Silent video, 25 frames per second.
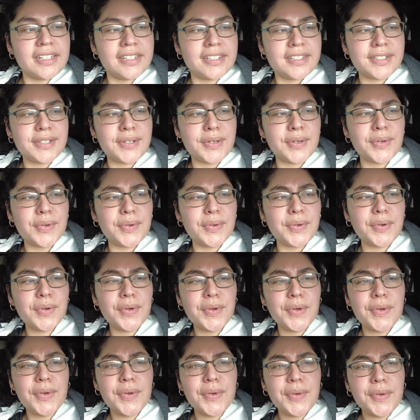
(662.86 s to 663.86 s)
So
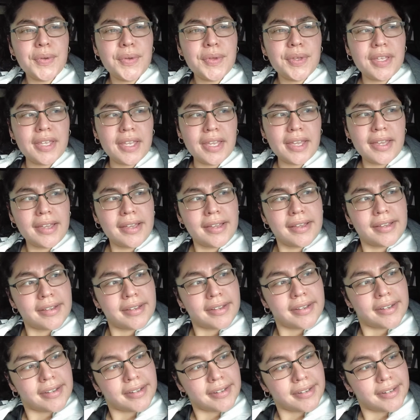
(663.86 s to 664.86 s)

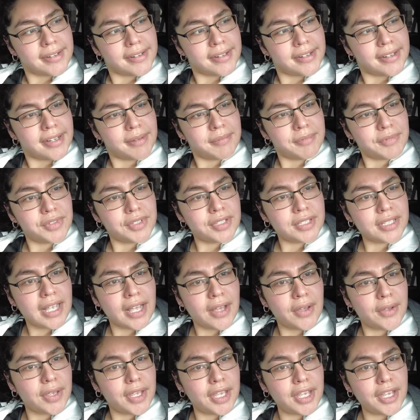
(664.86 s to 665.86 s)
yeah, I'm just
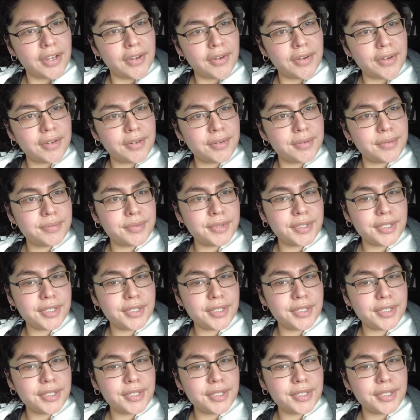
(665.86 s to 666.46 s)
out here,